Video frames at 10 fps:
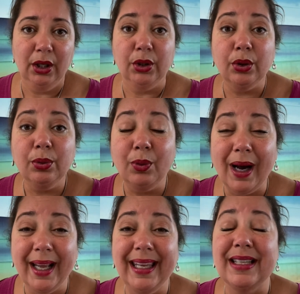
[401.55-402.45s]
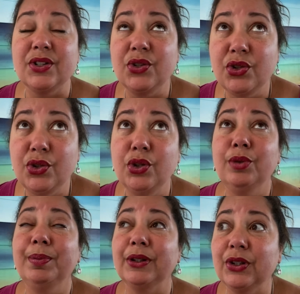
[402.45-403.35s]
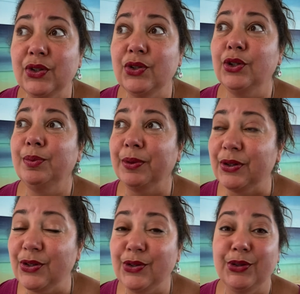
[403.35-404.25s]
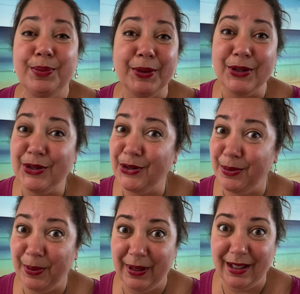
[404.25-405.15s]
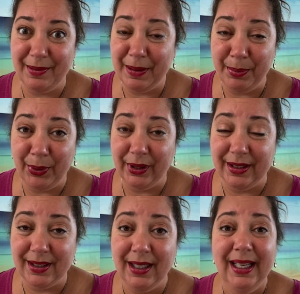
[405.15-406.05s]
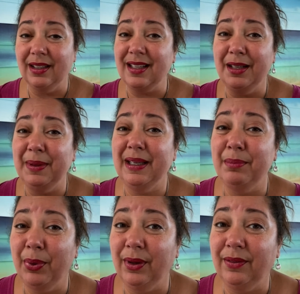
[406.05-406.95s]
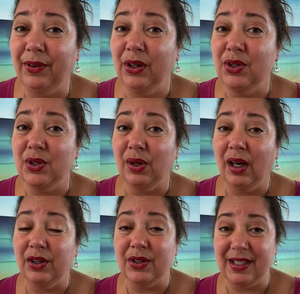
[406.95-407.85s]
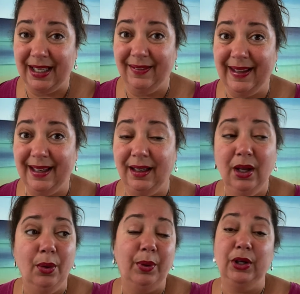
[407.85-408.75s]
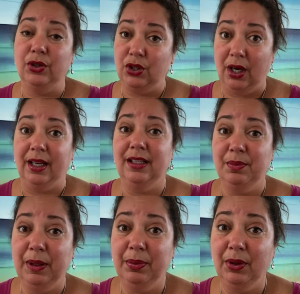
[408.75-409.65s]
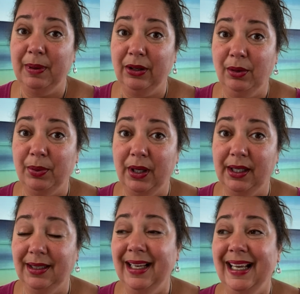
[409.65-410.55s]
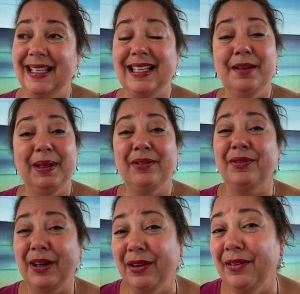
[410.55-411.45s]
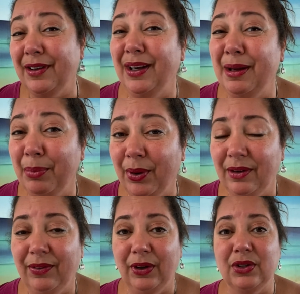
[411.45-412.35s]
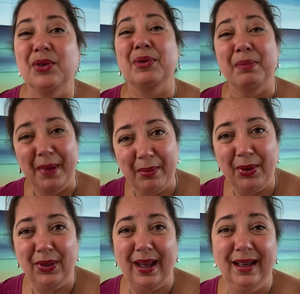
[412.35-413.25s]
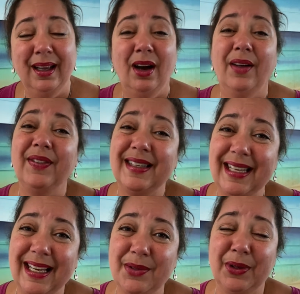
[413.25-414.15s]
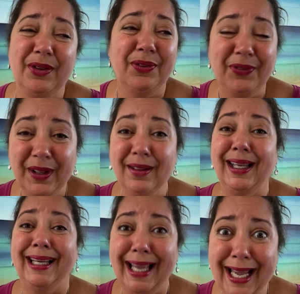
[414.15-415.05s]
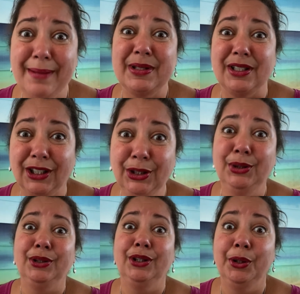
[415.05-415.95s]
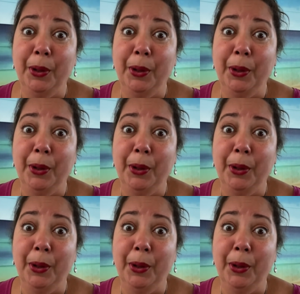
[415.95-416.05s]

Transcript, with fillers: Your why is super, super, super, super important. It's going to be important for you to understand that when you're talking to people about your product. It's going to be very, very important for you to remember that on the days when you feel like absolute